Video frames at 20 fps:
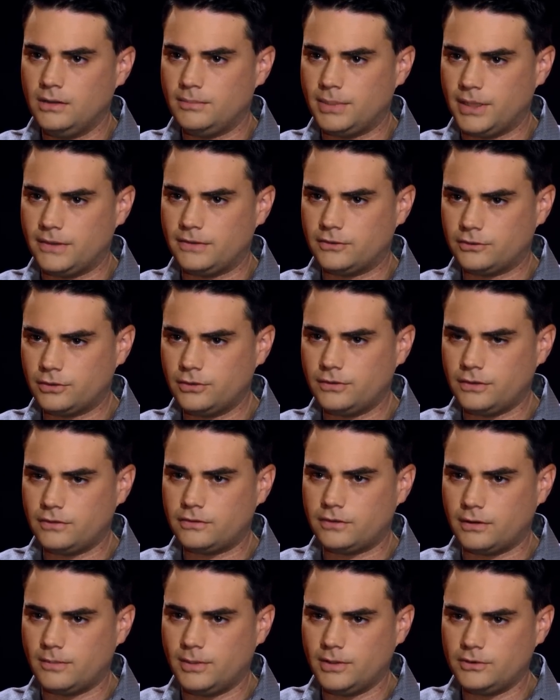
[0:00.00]
But the truth
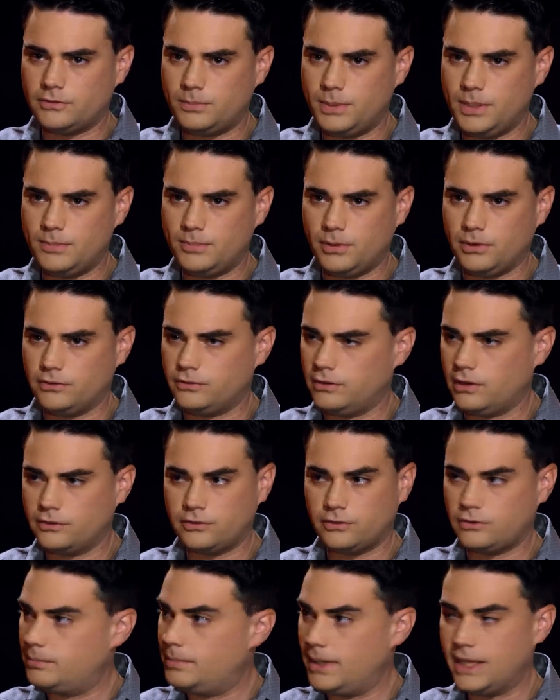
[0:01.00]
is there are a bunch of people, as long
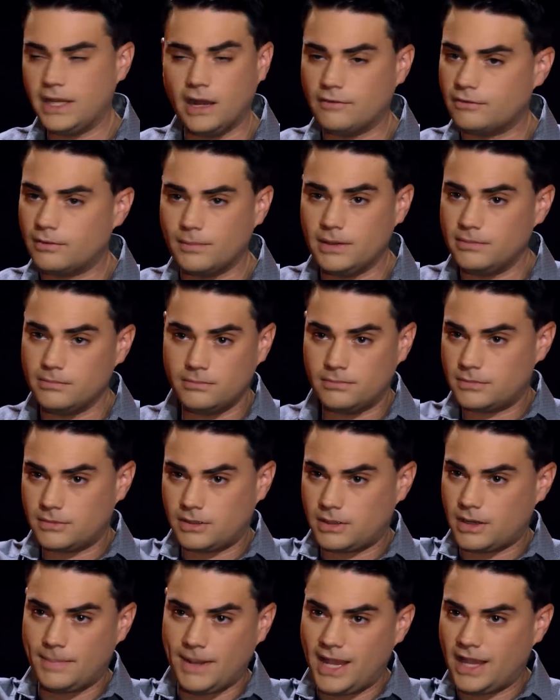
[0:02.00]
as there's a big government
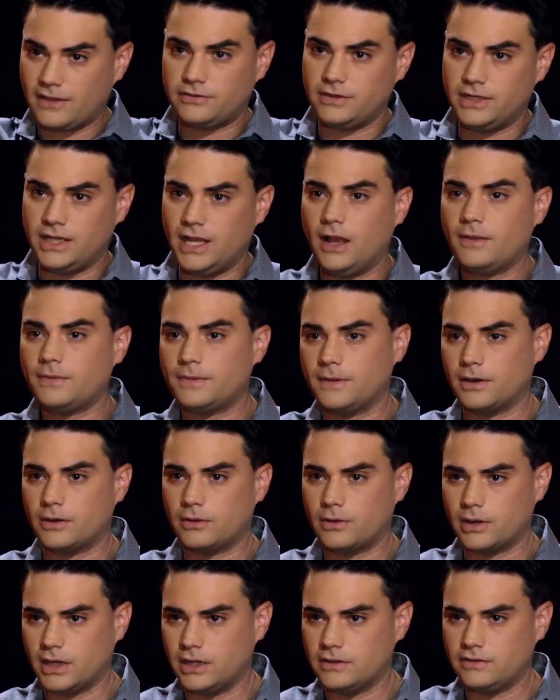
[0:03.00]
capacity out there
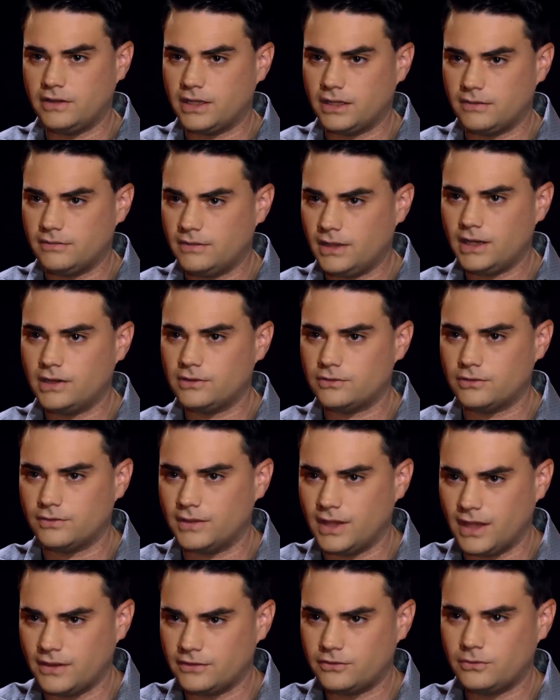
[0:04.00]
who are going to take advantage
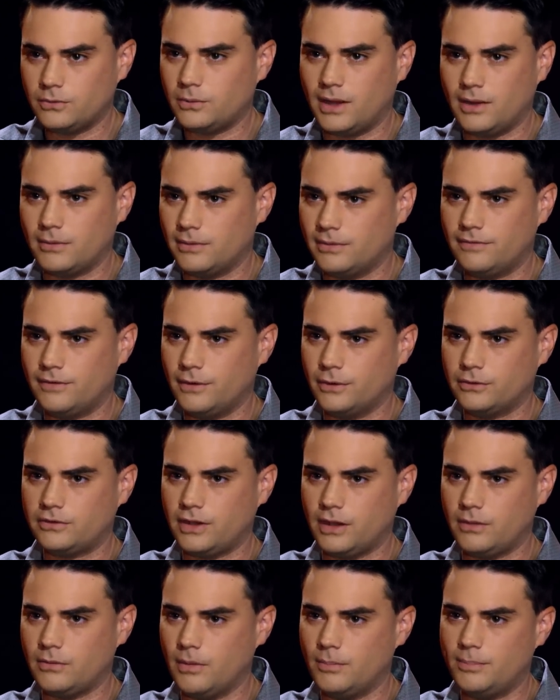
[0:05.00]
of that. This is why when folks
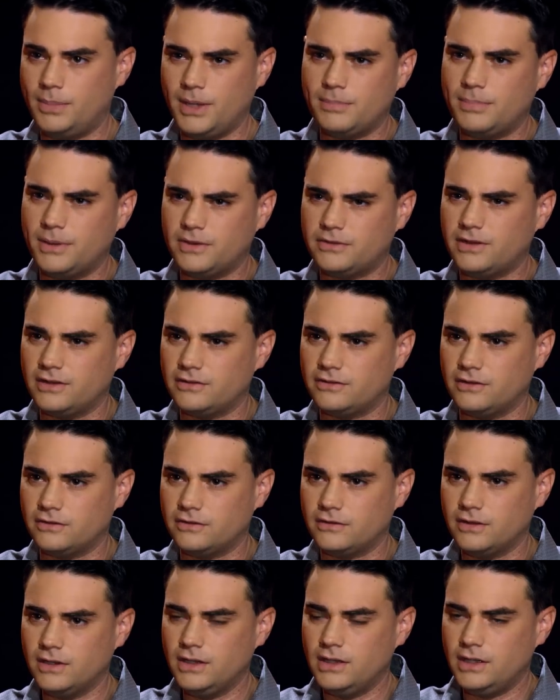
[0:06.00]
say, well, big business
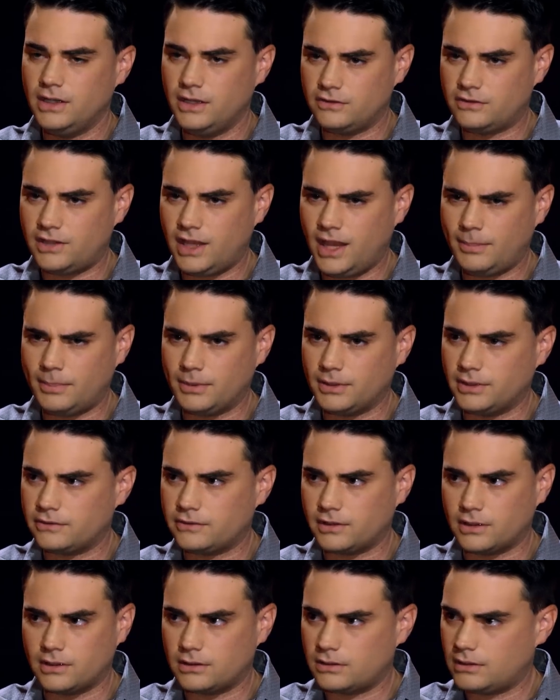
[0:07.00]
is is
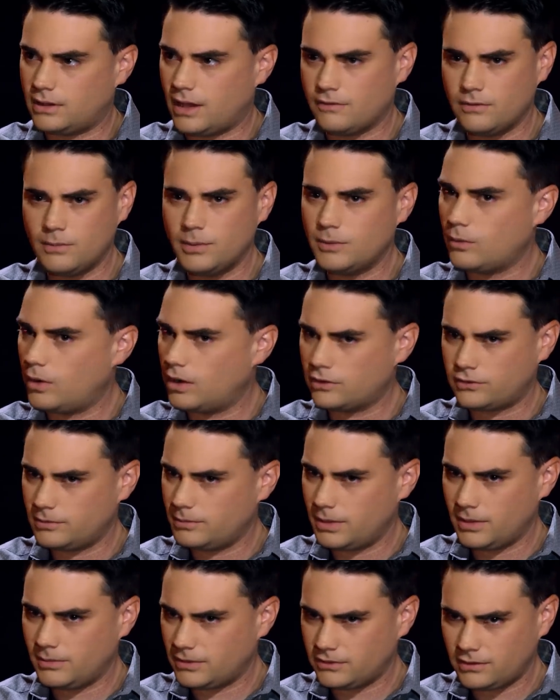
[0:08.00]
capitalist, like, have you been
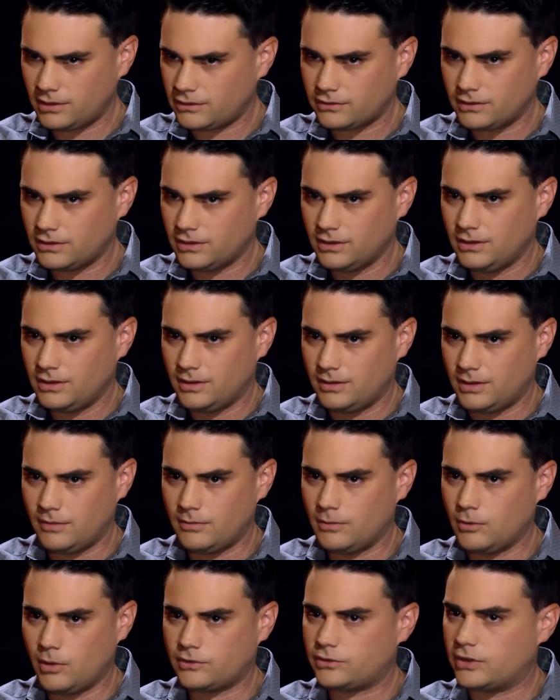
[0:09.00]
watching big business? I mean,
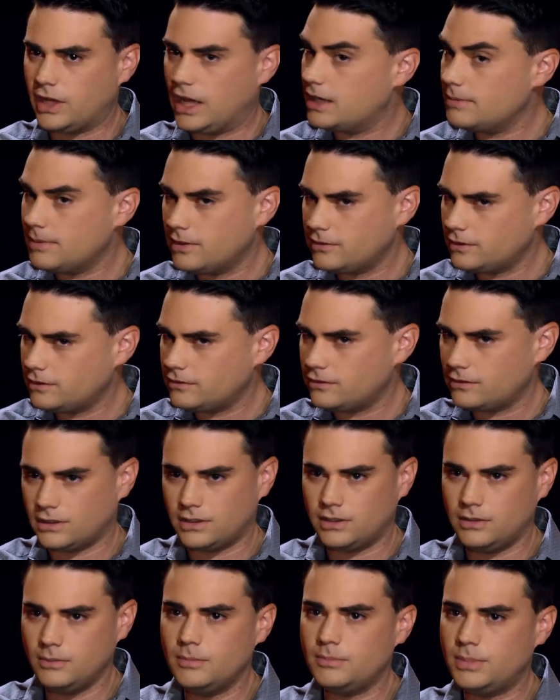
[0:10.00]
have you been watching any business?
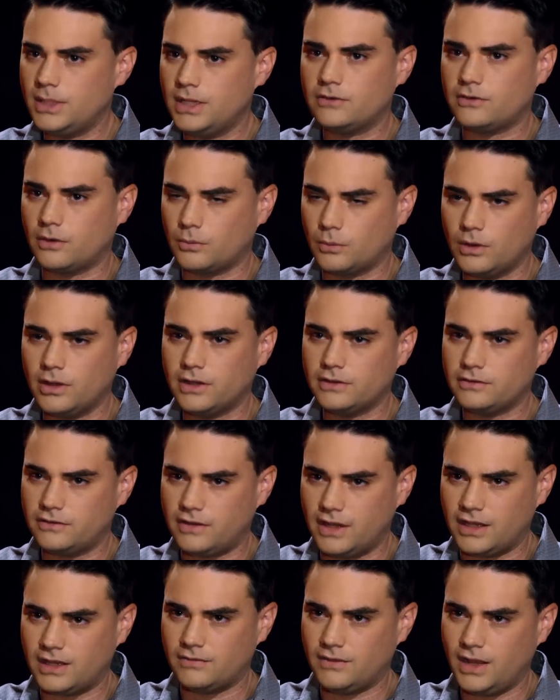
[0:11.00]
Like, human beings are willing to
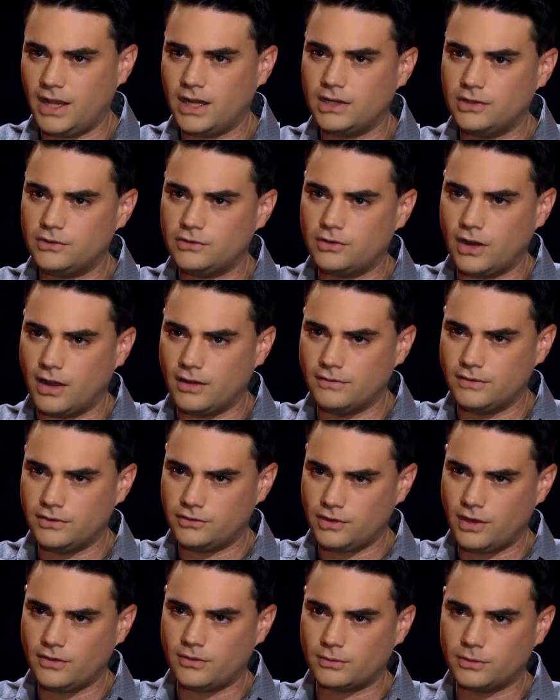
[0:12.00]
take advantage of
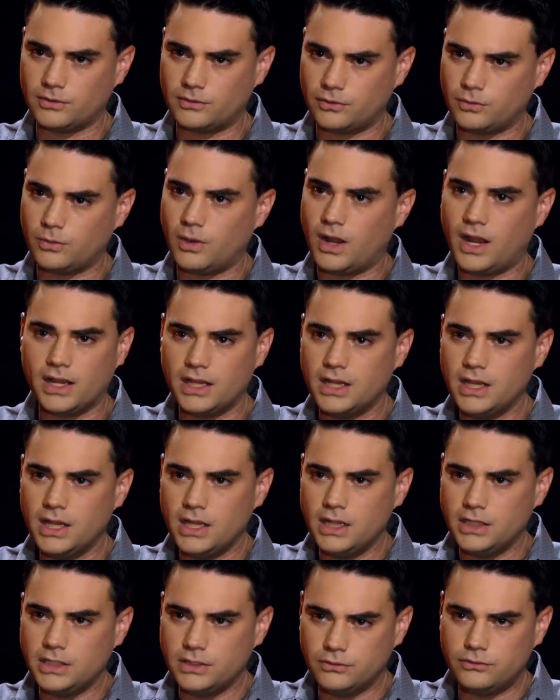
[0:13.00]
each other, which is why
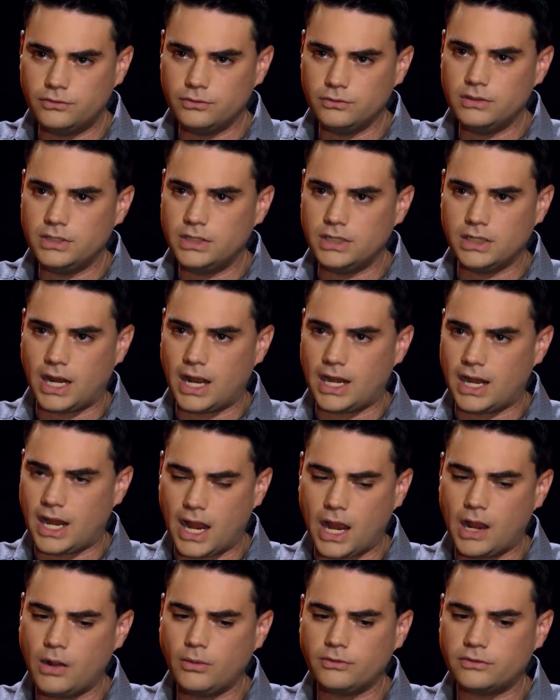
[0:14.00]
you do need, and
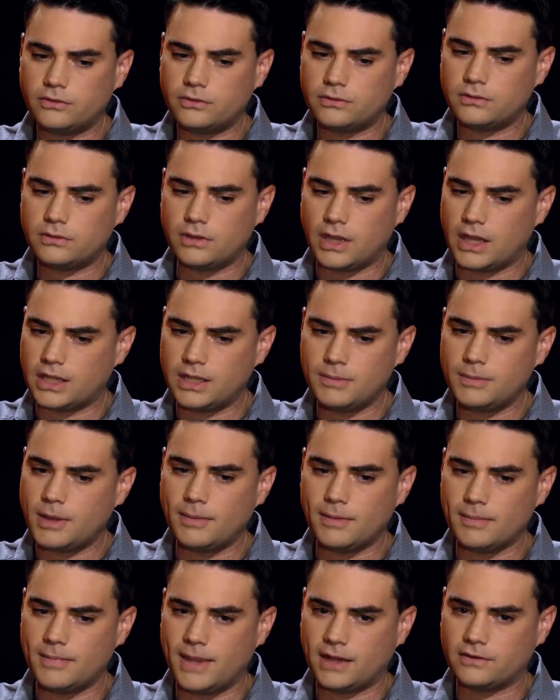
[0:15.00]
I always, I keep
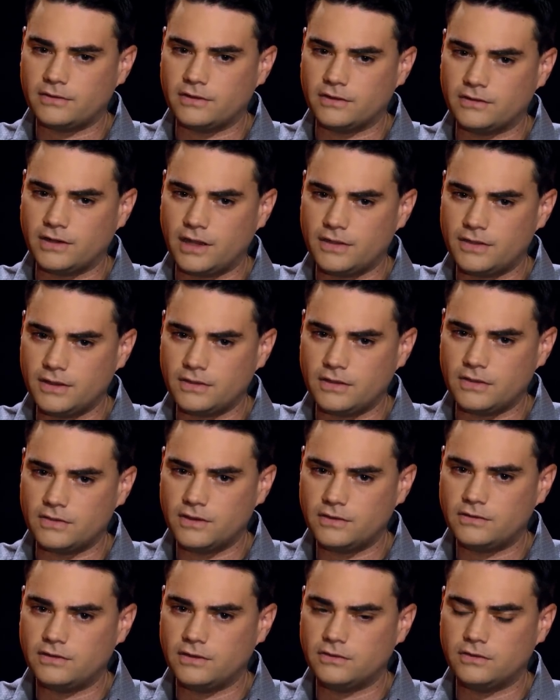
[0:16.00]
coming back to this, and I think that
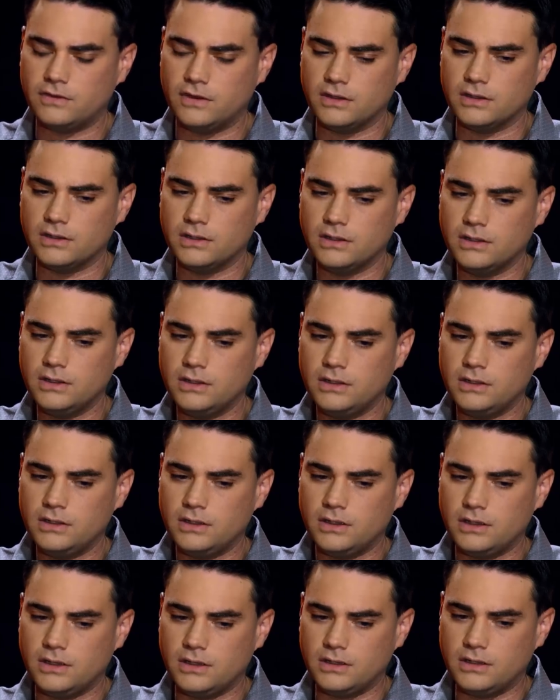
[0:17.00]
this is the,
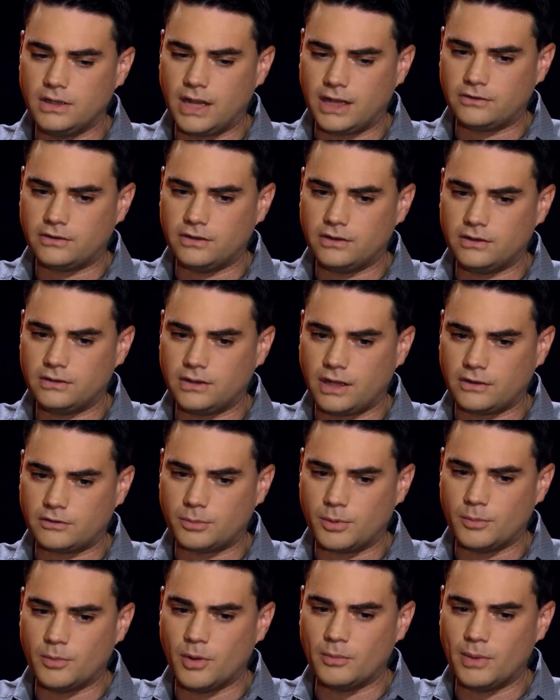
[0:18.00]
not to not
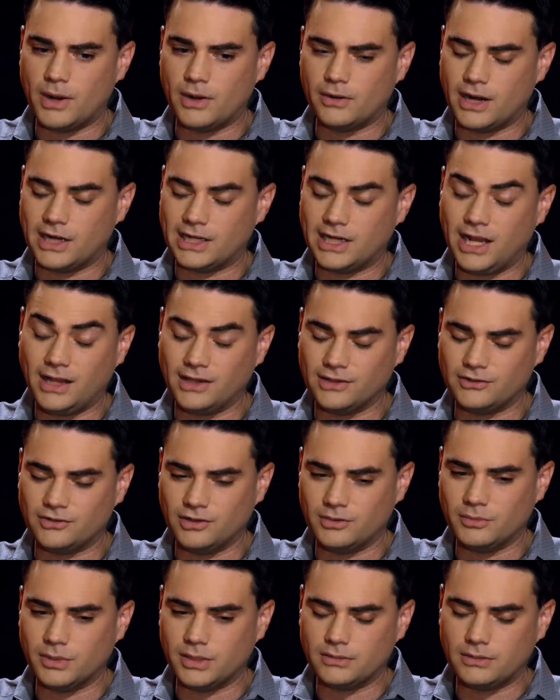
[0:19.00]
to promote my own
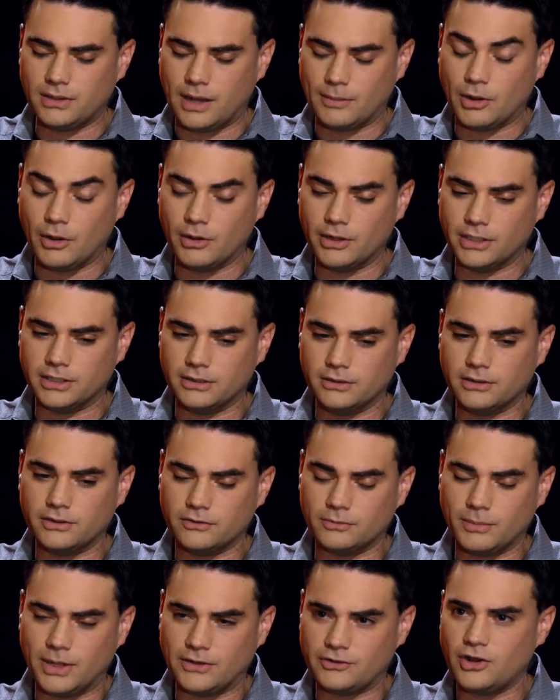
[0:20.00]
ideology, but I'm going to
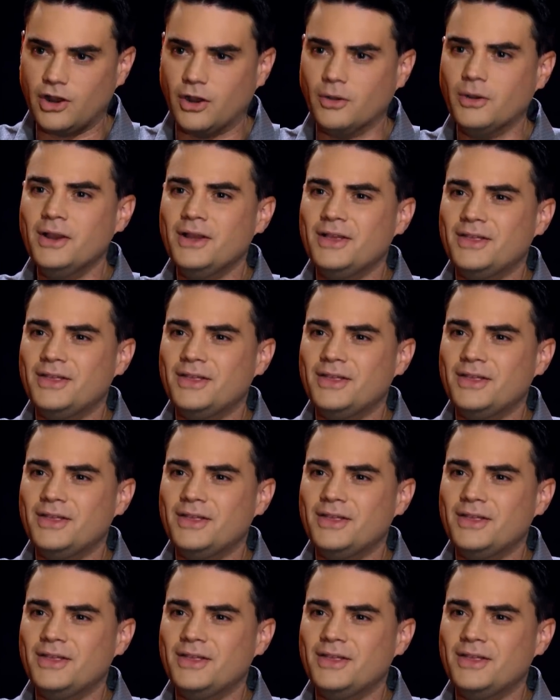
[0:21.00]
because it's my show,